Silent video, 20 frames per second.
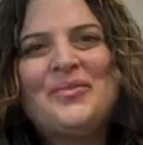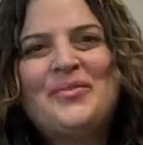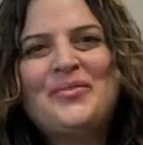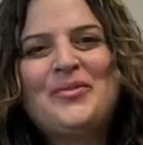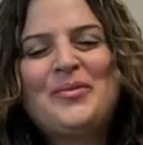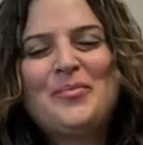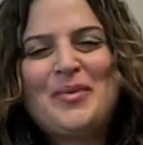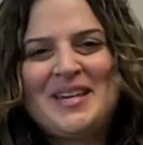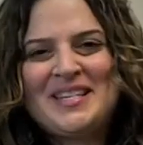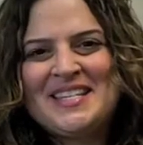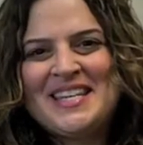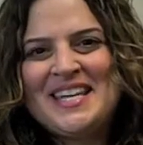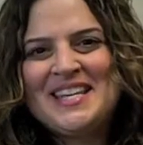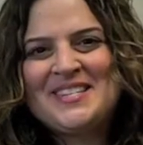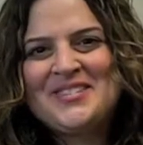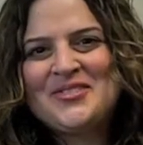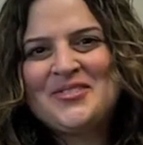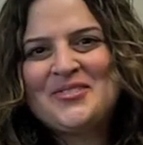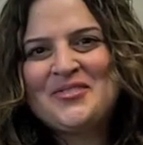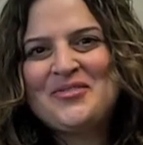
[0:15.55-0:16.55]
For breast
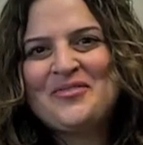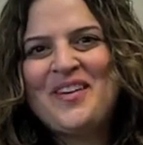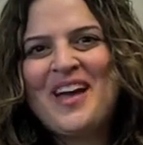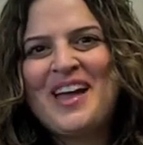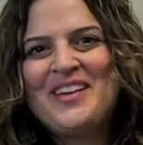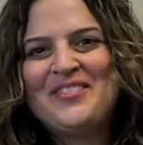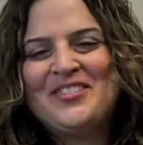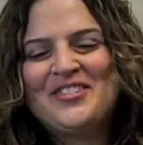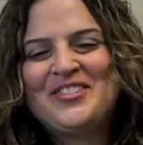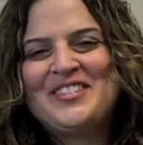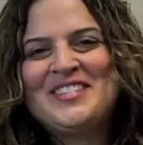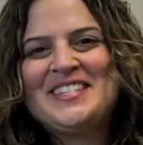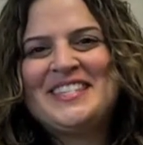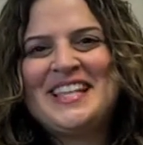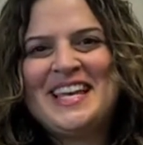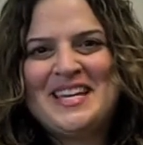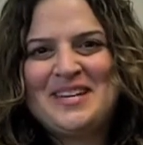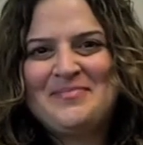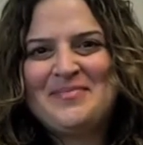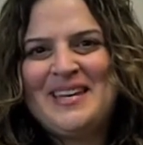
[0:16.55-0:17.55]
cancer survivors
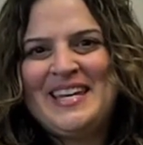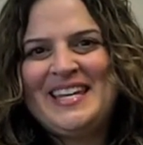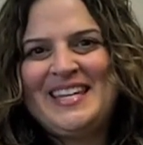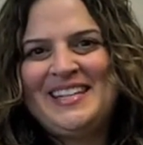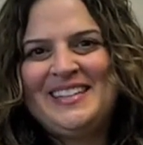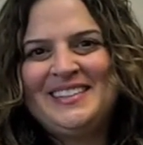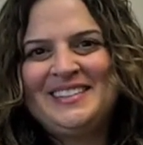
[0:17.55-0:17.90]
like me.